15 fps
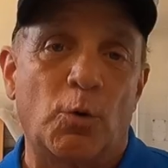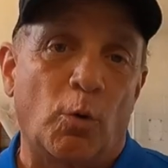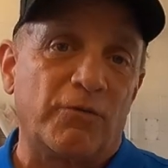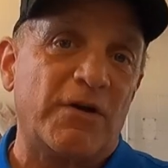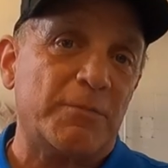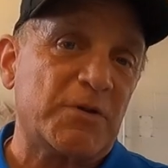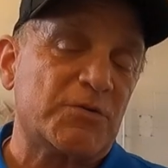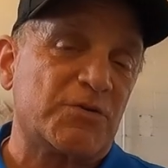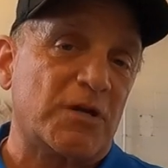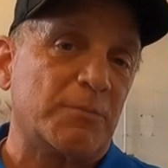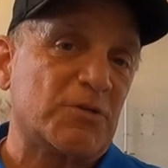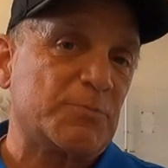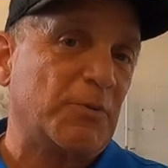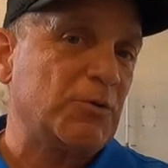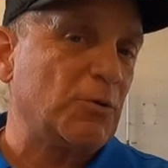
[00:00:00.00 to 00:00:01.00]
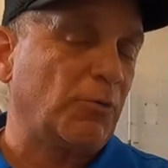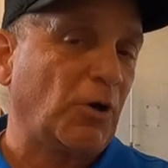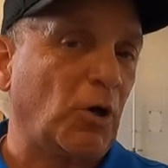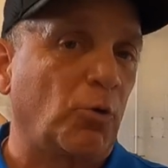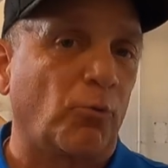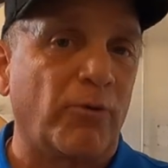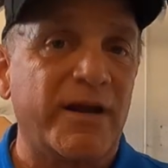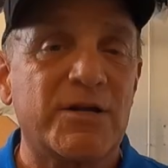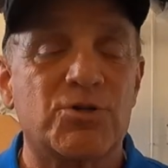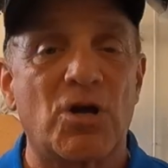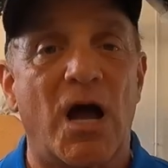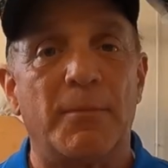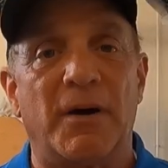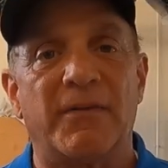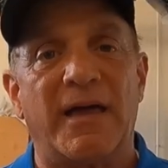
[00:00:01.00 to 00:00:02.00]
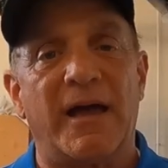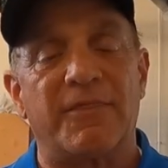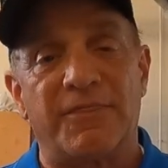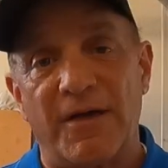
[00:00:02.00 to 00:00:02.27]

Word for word: the Corvette Museum has been doing a great job on that.